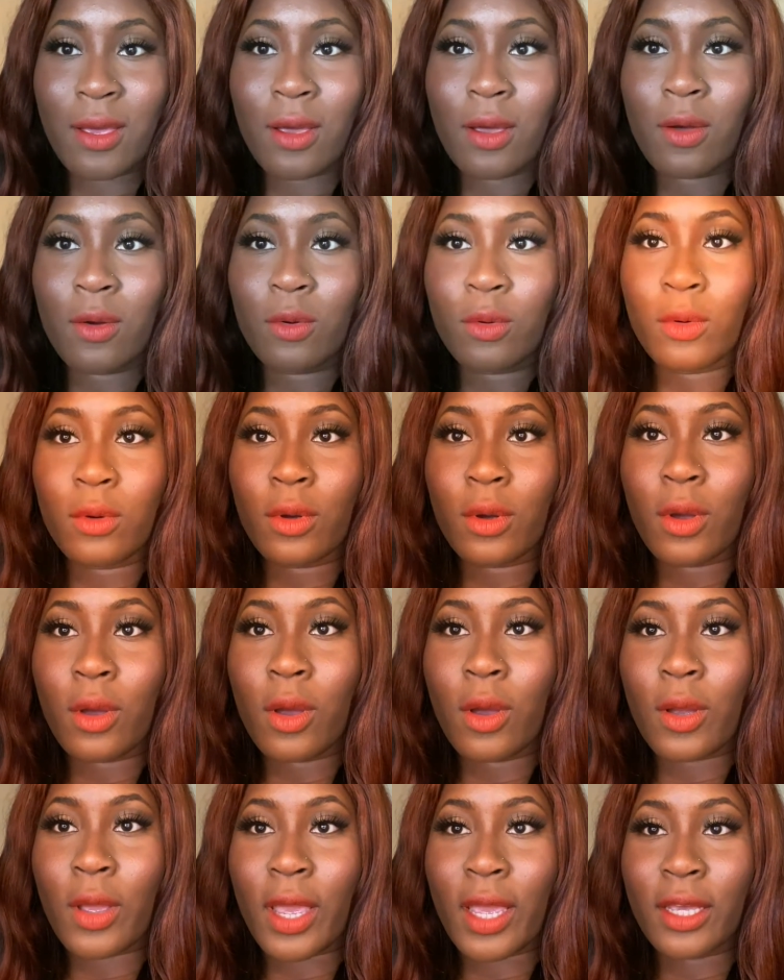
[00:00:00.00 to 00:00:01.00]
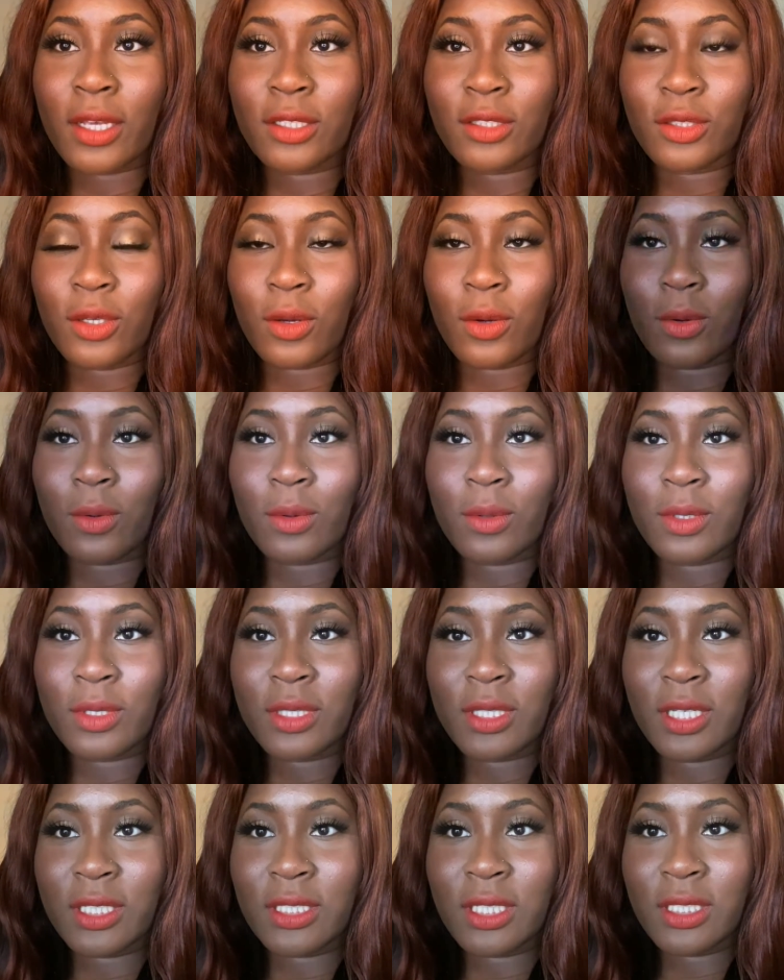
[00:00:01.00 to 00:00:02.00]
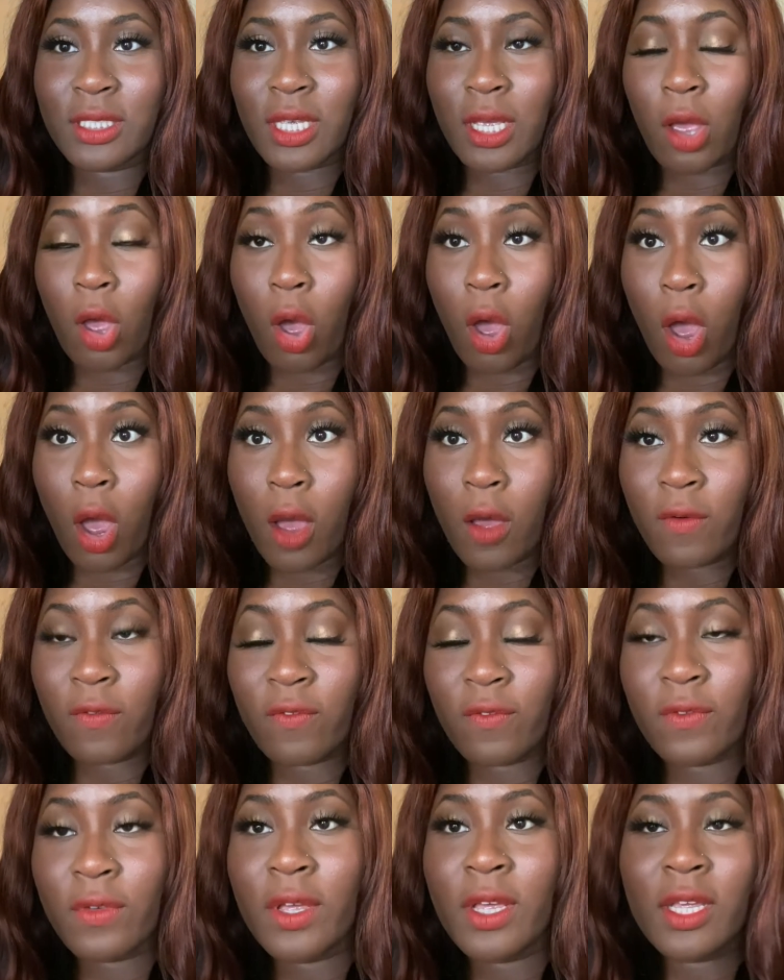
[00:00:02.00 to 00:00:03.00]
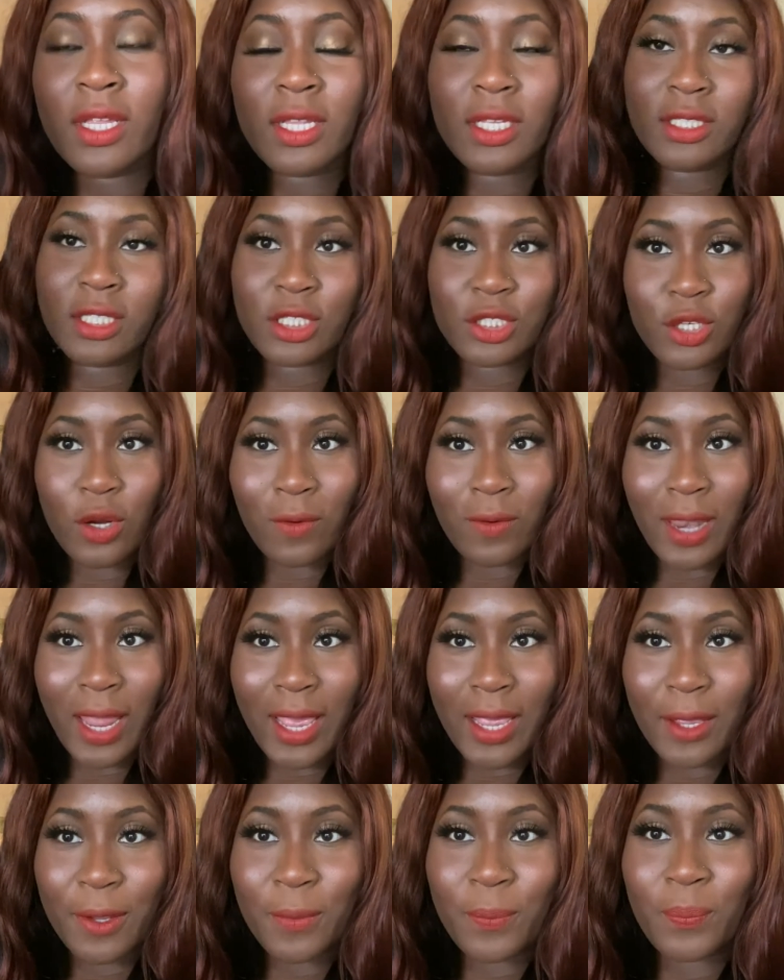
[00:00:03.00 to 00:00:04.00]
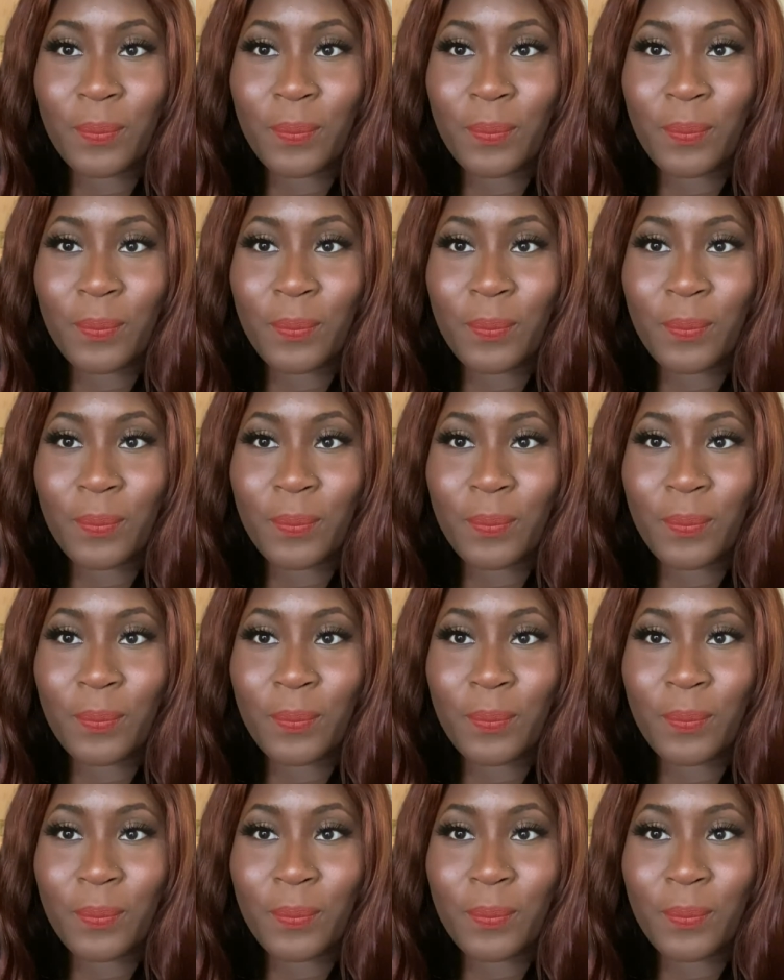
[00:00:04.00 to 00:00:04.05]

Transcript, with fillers: Oh, okay, so this is it off. This is no light.